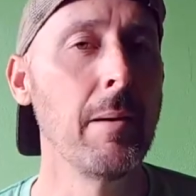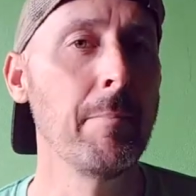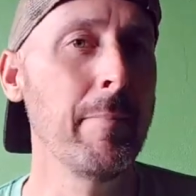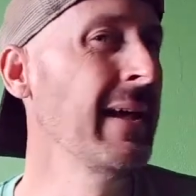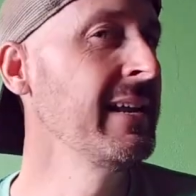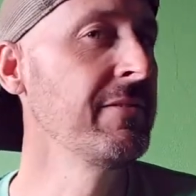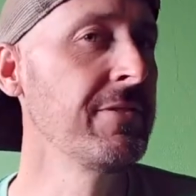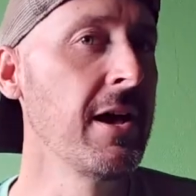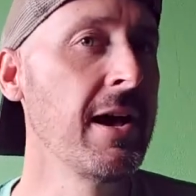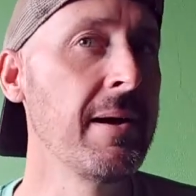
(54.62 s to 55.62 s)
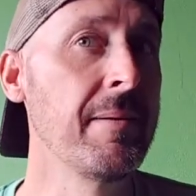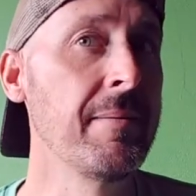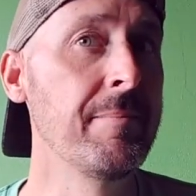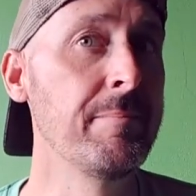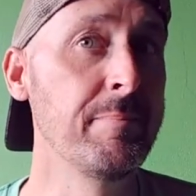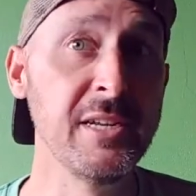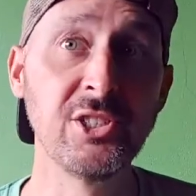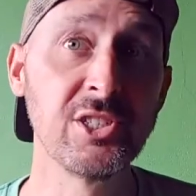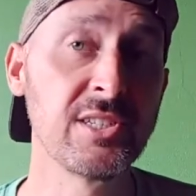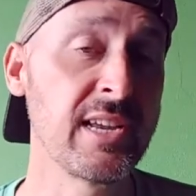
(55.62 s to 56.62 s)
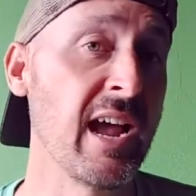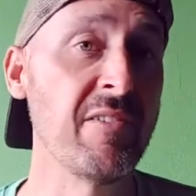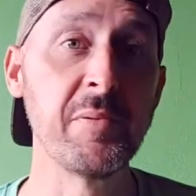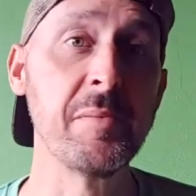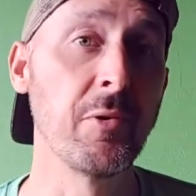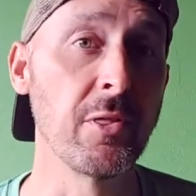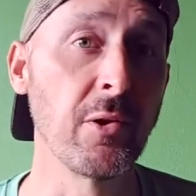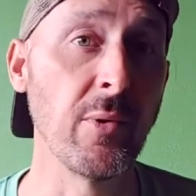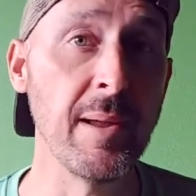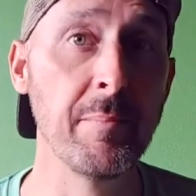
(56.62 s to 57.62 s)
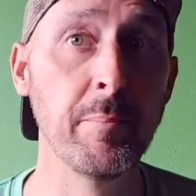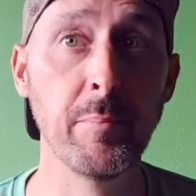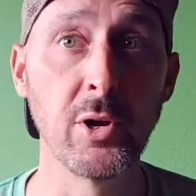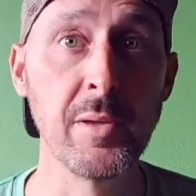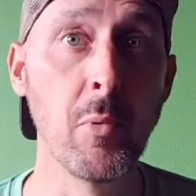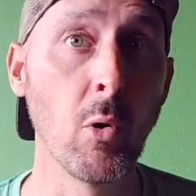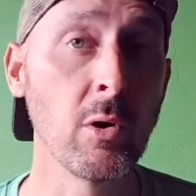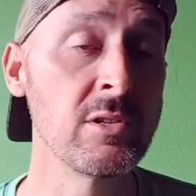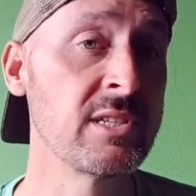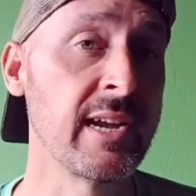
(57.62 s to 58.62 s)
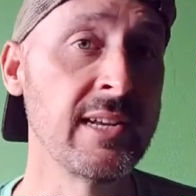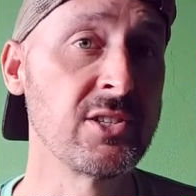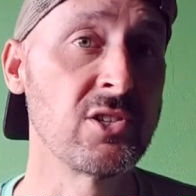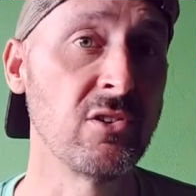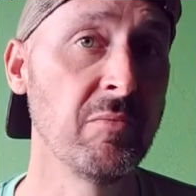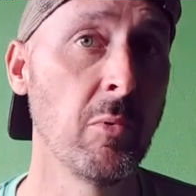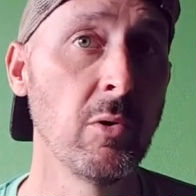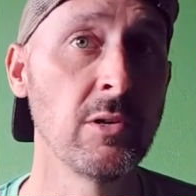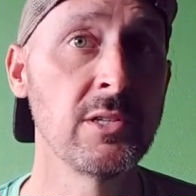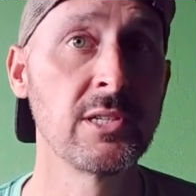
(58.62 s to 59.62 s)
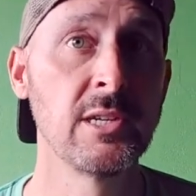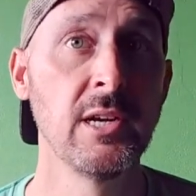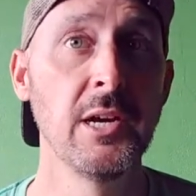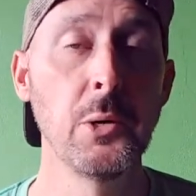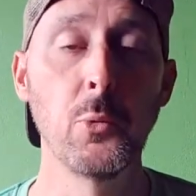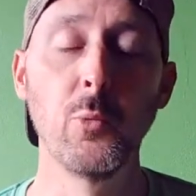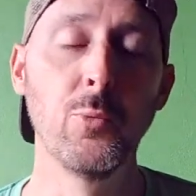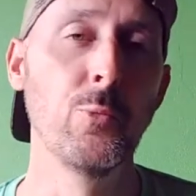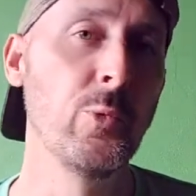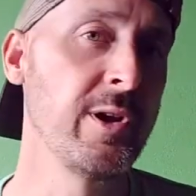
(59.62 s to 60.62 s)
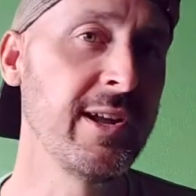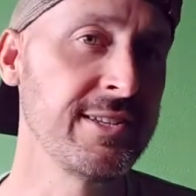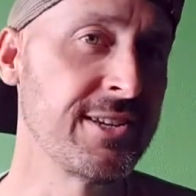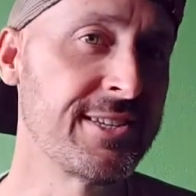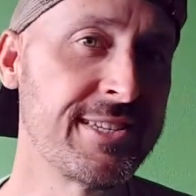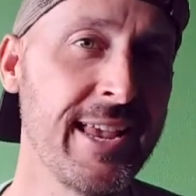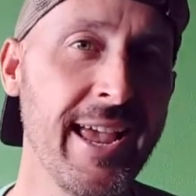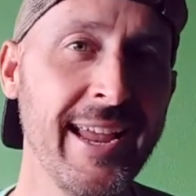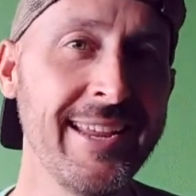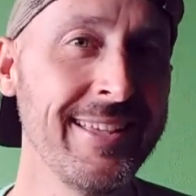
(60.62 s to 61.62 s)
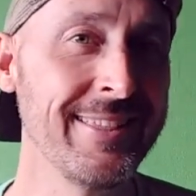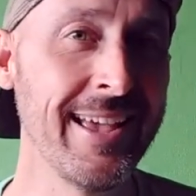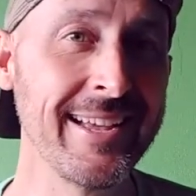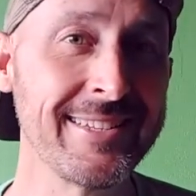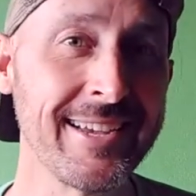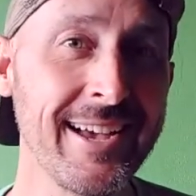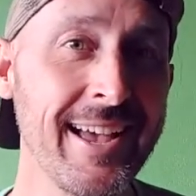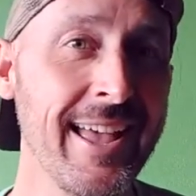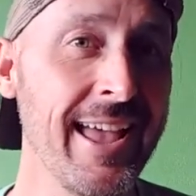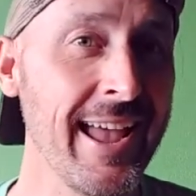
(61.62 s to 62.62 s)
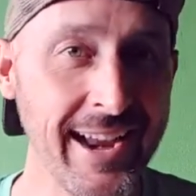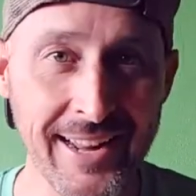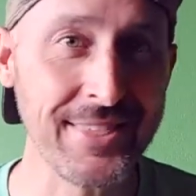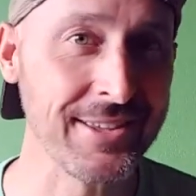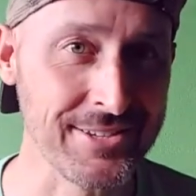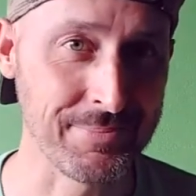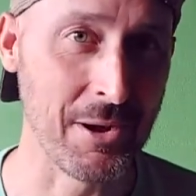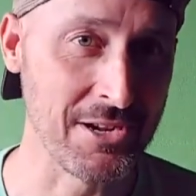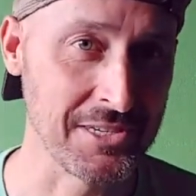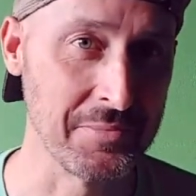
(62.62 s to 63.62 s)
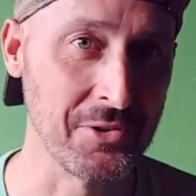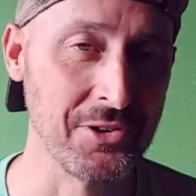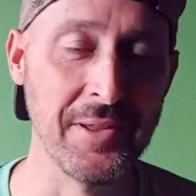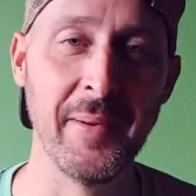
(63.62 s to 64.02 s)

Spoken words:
Many of the beaches have people that rent boogie boards and surfboards. We like to say that anything is possible in